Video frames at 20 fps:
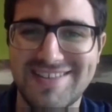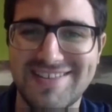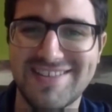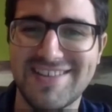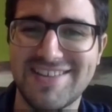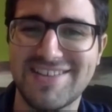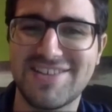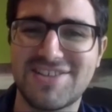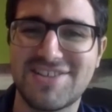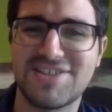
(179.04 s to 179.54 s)

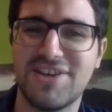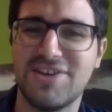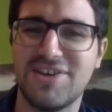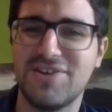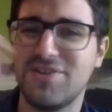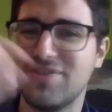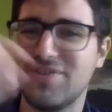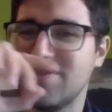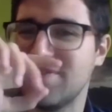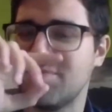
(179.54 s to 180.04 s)
So
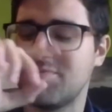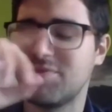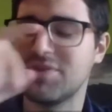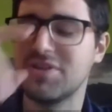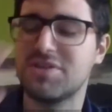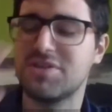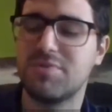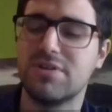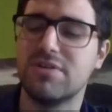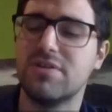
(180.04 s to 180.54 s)
the
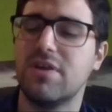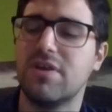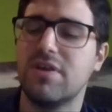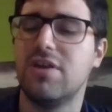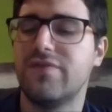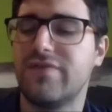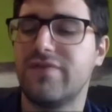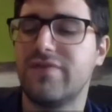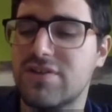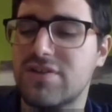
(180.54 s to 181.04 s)
principle of
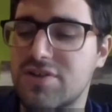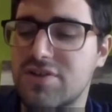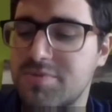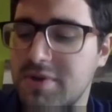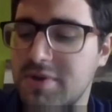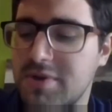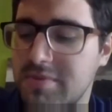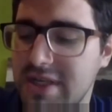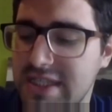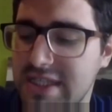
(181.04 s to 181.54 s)

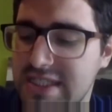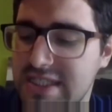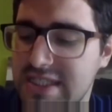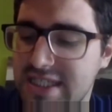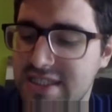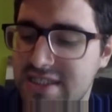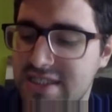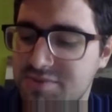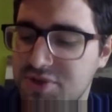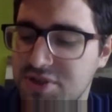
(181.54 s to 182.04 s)
interoperability, it's
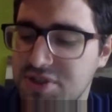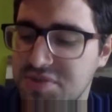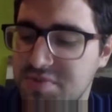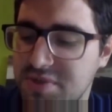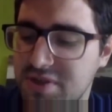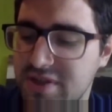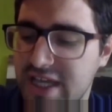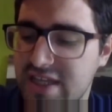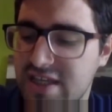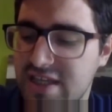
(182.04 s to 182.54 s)
a principle
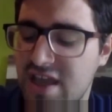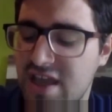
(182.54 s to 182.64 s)
that